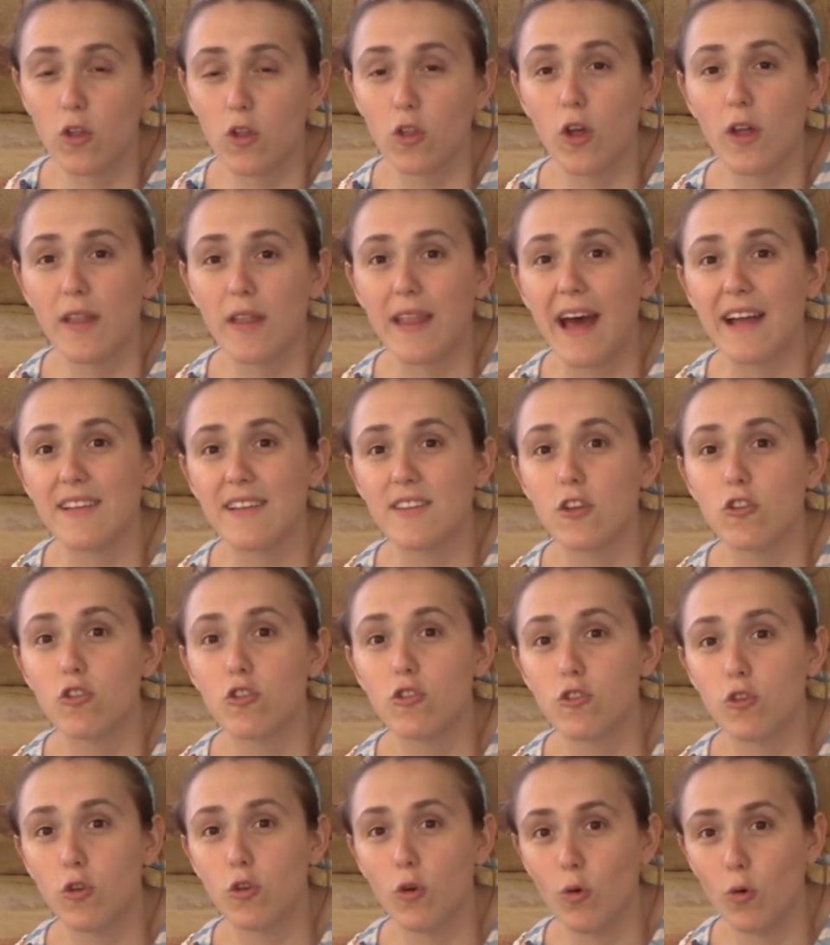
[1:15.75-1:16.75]
that
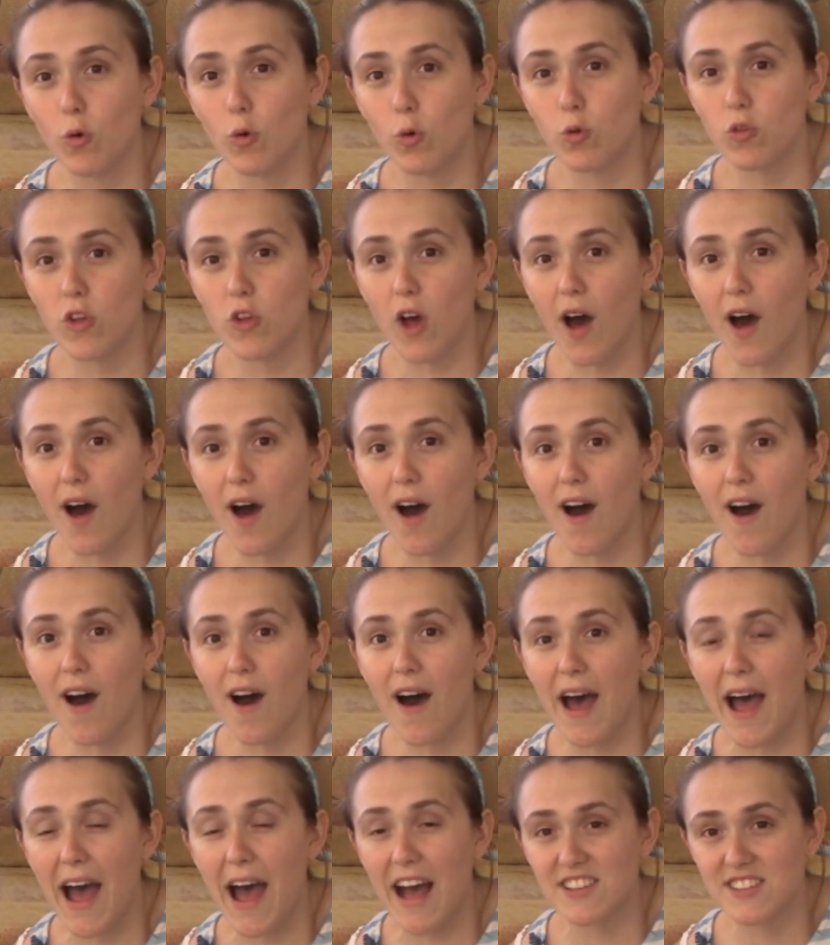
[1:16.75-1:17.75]
schools
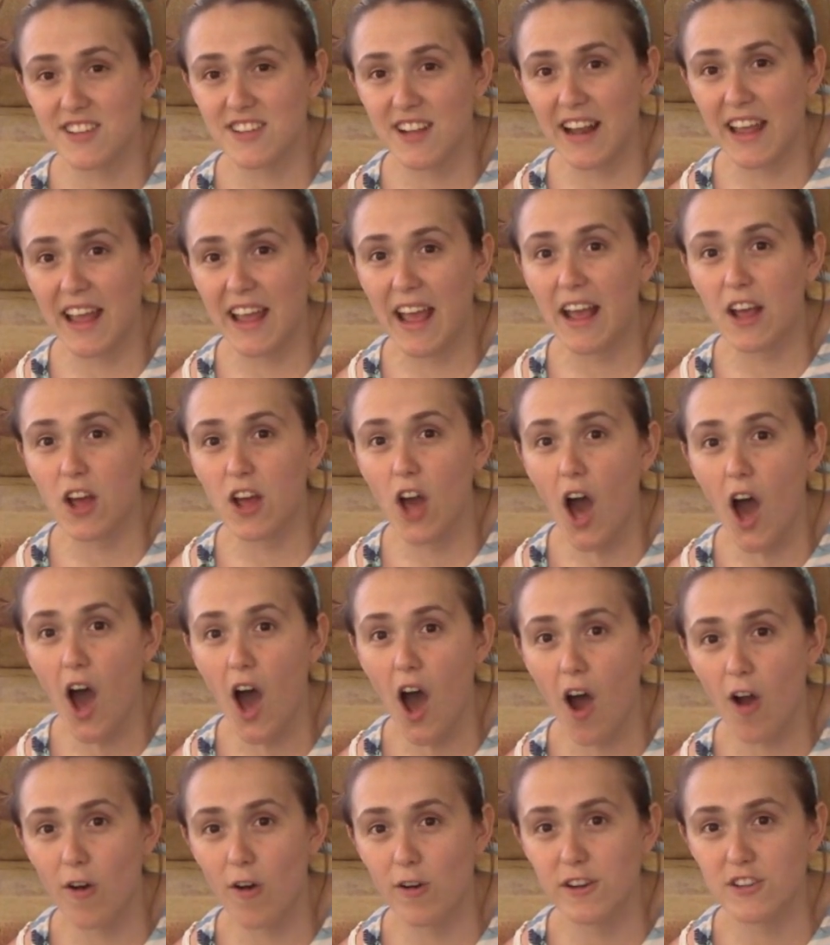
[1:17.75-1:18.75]
are actually
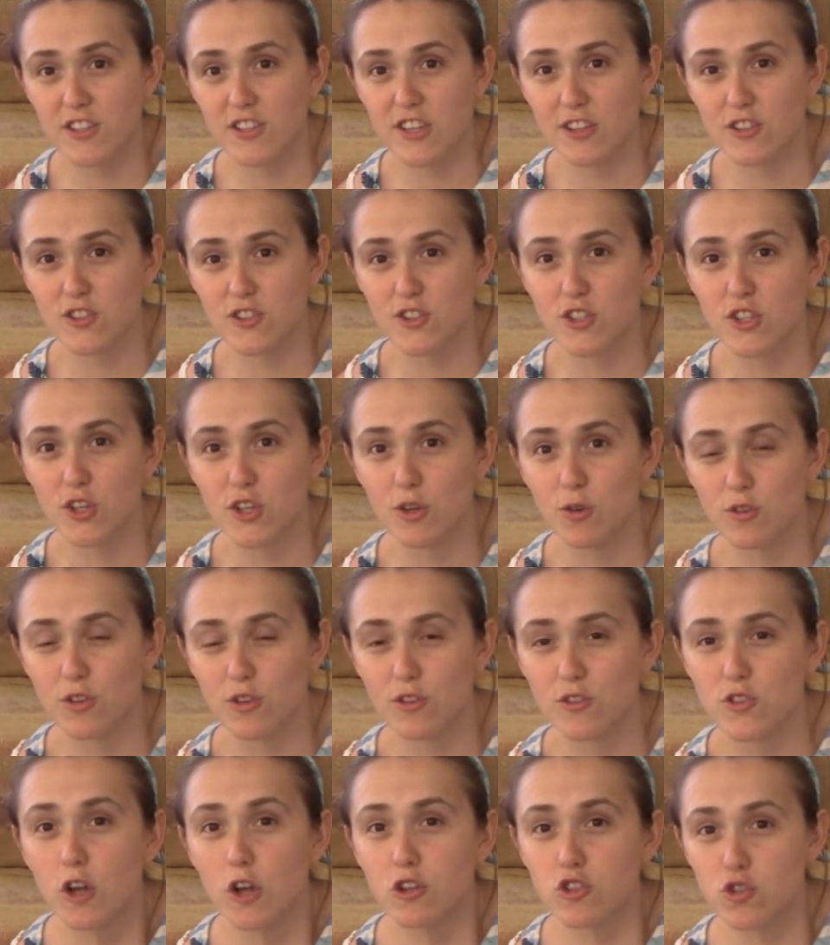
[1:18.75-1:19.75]
encouraging
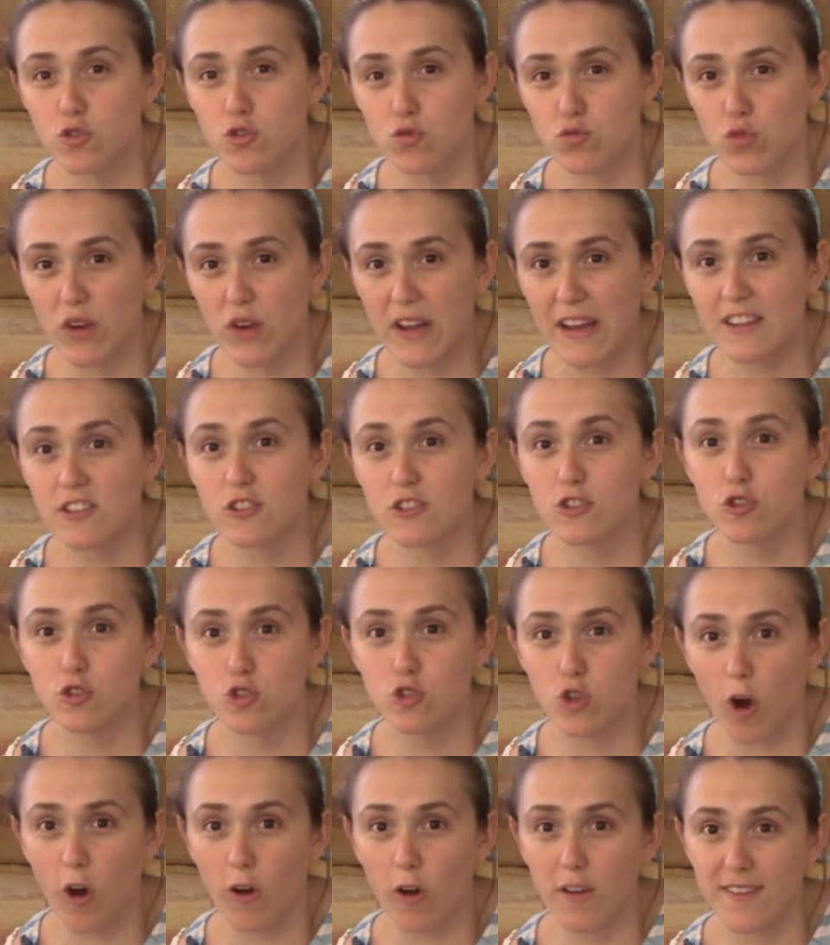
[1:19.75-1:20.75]
students to read to
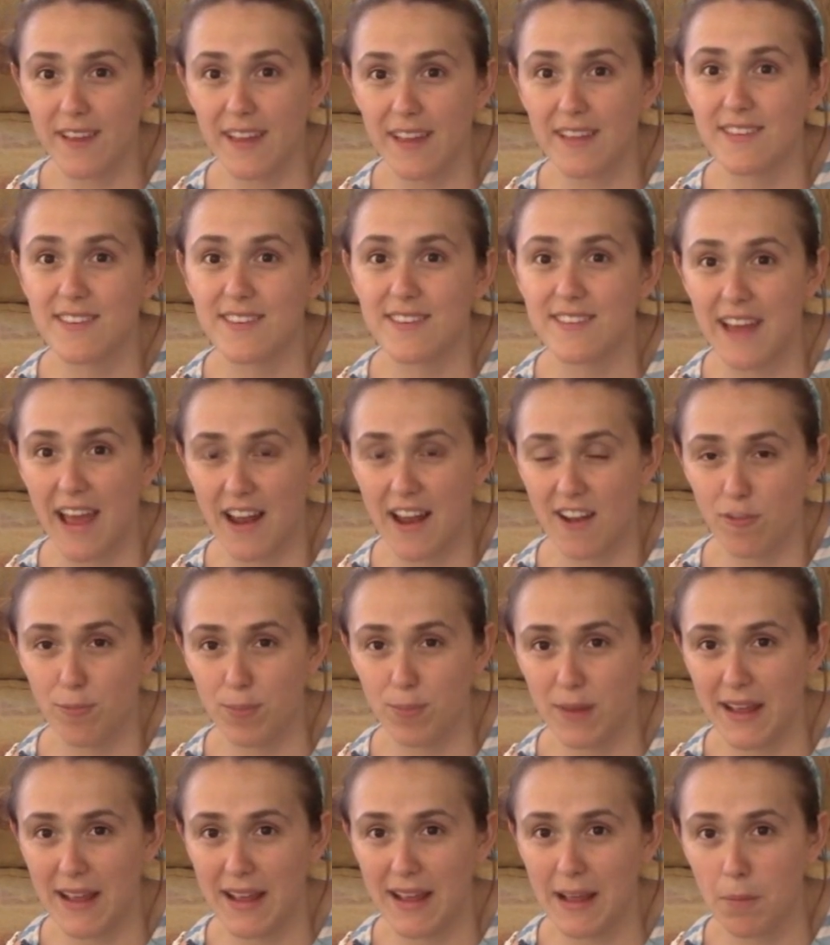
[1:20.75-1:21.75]
dogs instead of
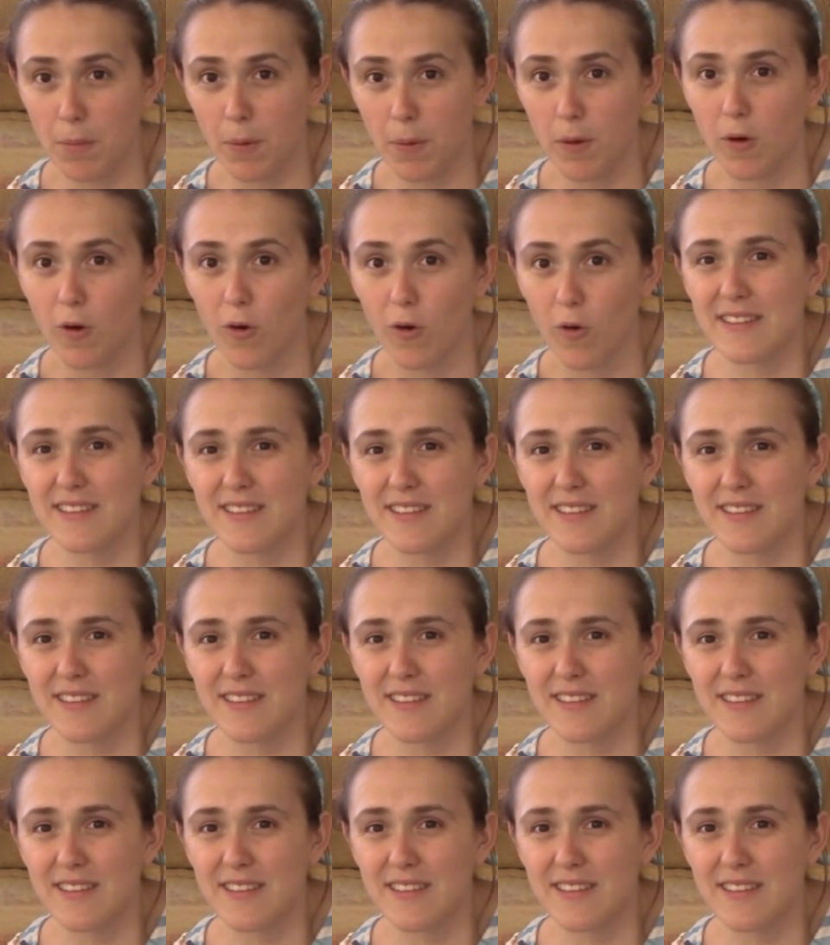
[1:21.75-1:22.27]
people.